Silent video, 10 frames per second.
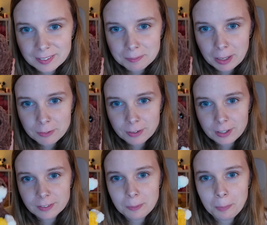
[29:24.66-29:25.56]
my
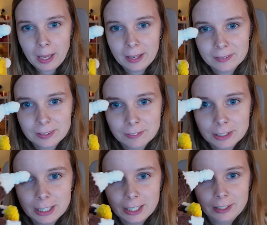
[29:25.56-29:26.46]
favorite pattern of the
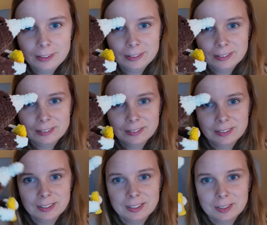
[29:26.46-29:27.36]
day,
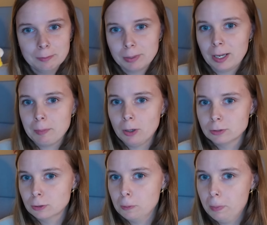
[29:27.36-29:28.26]
but I'm
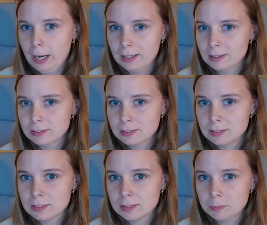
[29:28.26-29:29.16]
also
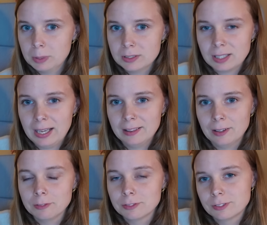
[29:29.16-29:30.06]
biased because I
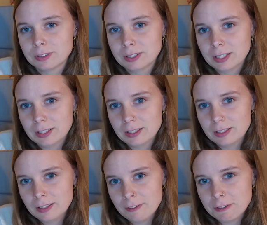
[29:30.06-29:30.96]
love
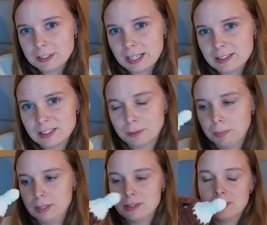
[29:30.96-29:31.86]
Fantastic
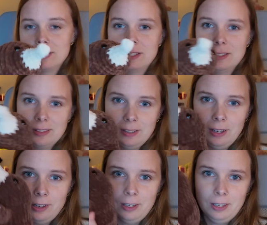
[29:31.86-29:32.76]
Beasts.
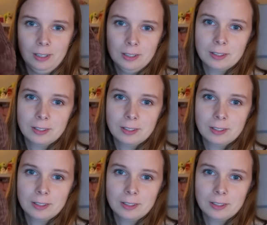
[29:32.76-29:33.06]
Oh,